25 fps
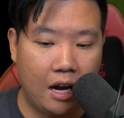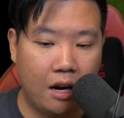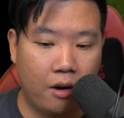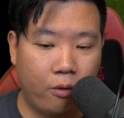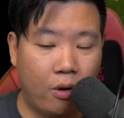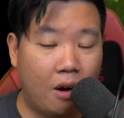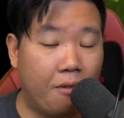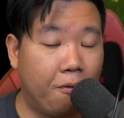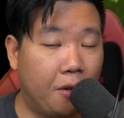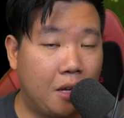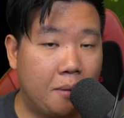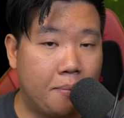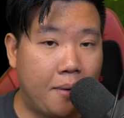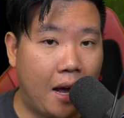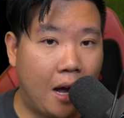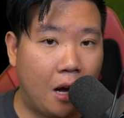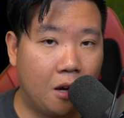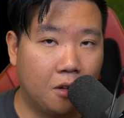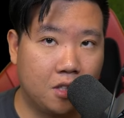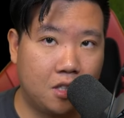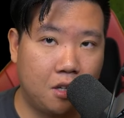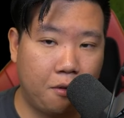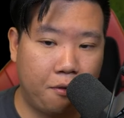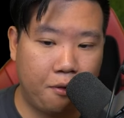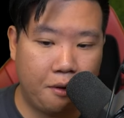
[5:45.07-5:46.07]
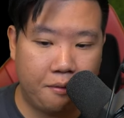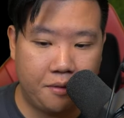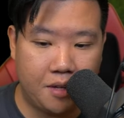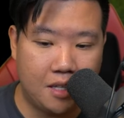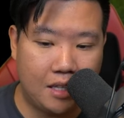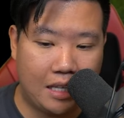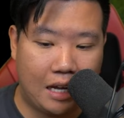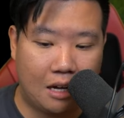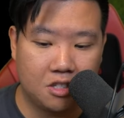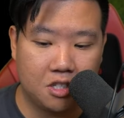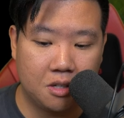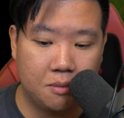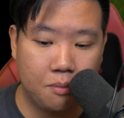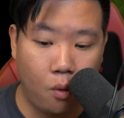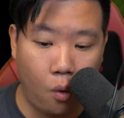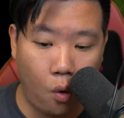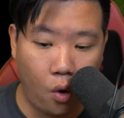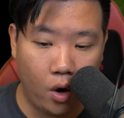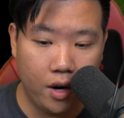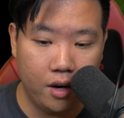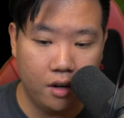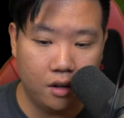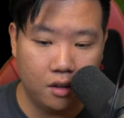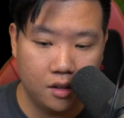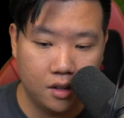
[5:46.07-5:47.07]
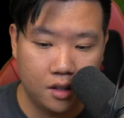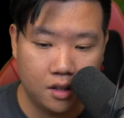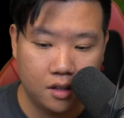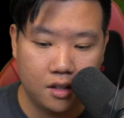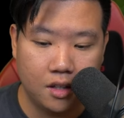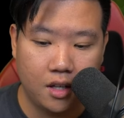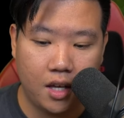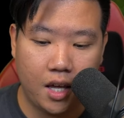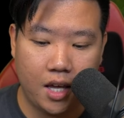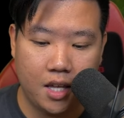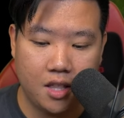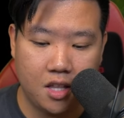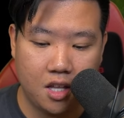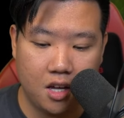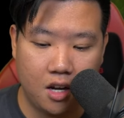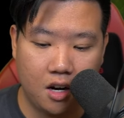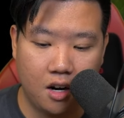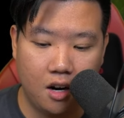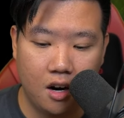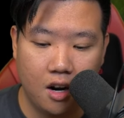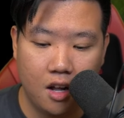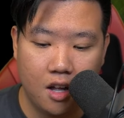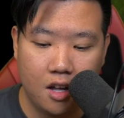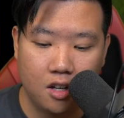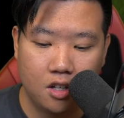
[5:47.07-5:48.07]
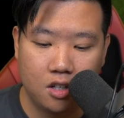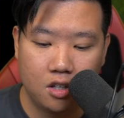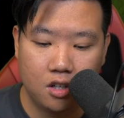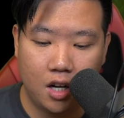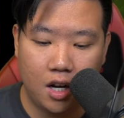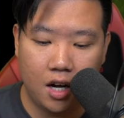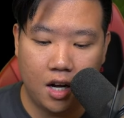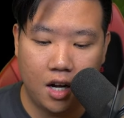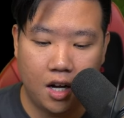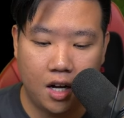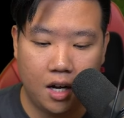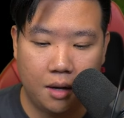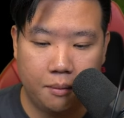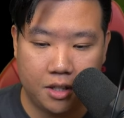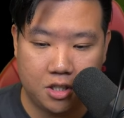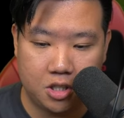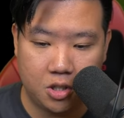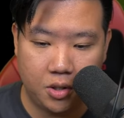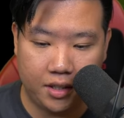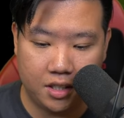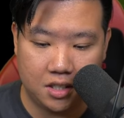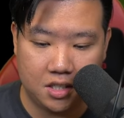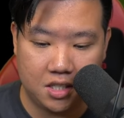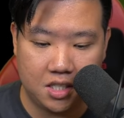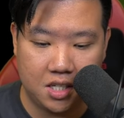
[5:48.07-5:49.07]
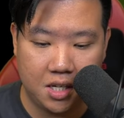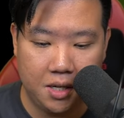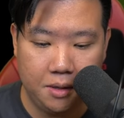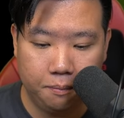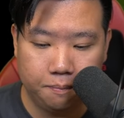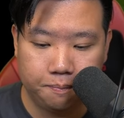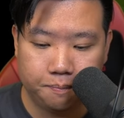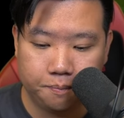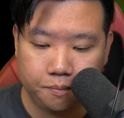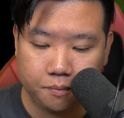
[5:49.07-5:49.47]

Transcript: roughly about 15,000 more in here, as you can see.